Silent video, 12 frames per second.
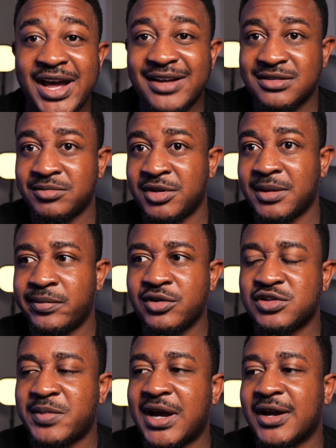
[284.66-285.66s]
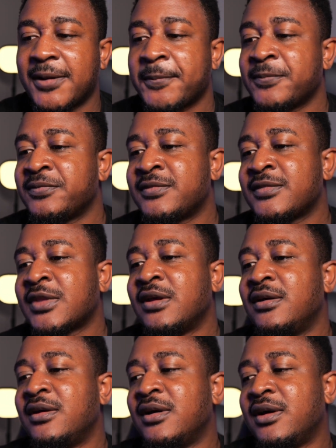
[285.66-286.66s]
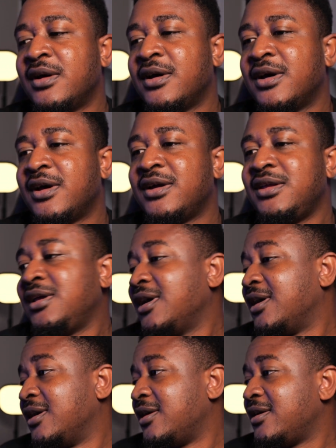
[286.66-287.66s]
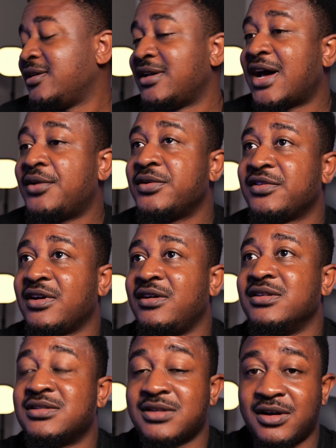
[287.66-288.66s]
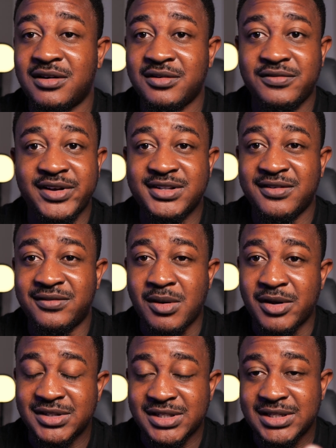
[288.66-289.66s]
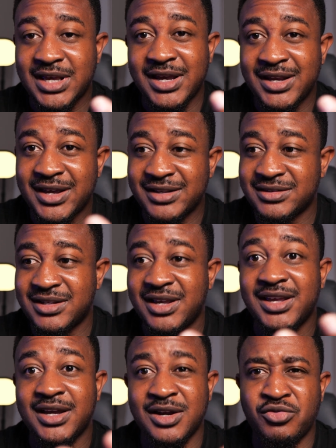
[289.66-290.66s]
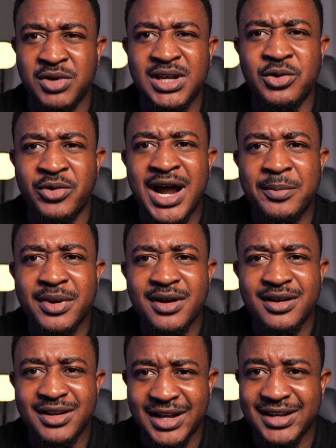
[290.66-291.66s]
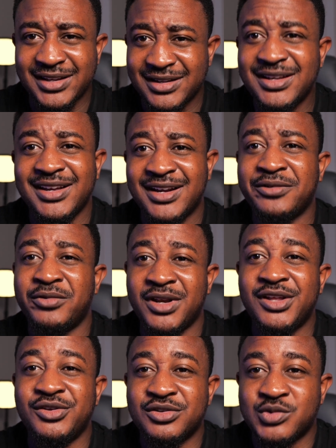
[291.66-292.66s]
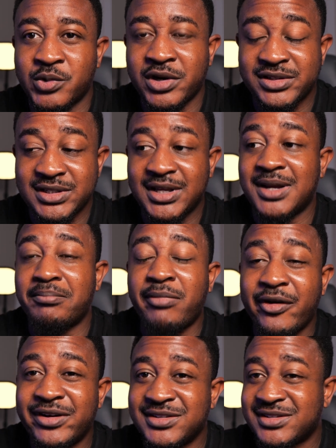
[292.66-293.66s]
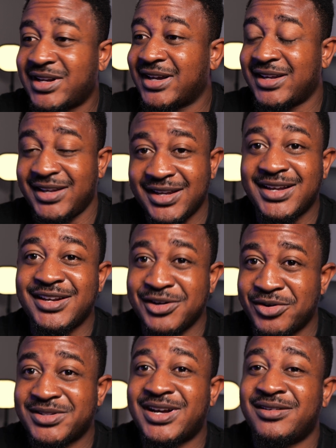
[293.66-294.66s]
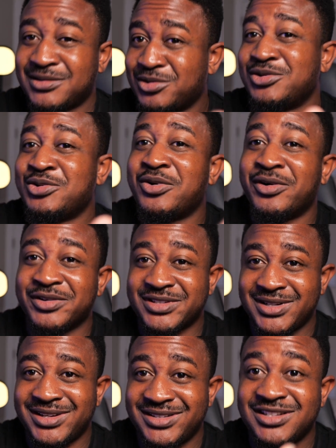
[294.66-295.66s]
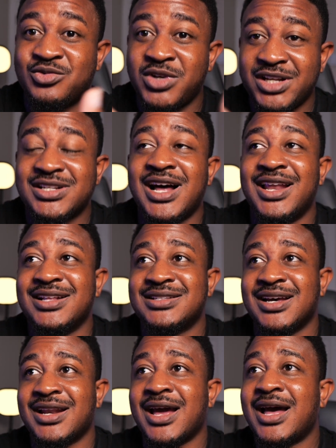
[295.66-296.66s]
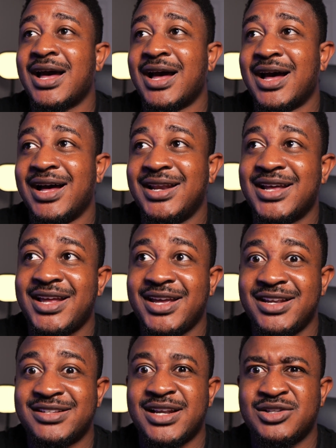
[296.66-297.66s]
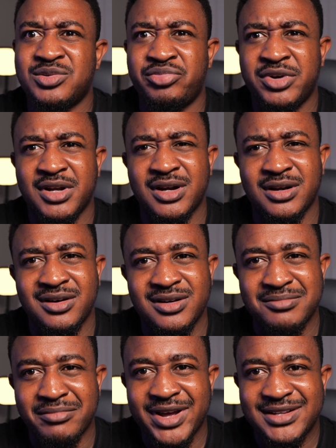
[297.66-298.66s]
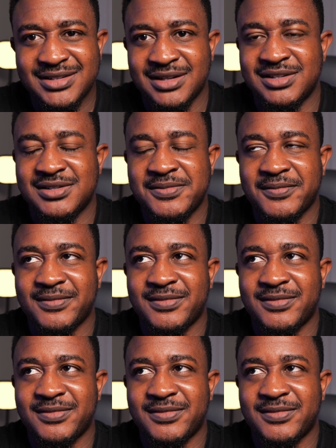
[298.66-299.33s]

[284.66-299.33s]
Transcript: has to be a pushback. Yeah, that was a good song. First and foremost, his cadence, he can really rap. Like, he can really use words, he can punch, like, he knows how to do all those things. He's really talented. And then he decided to bring a good message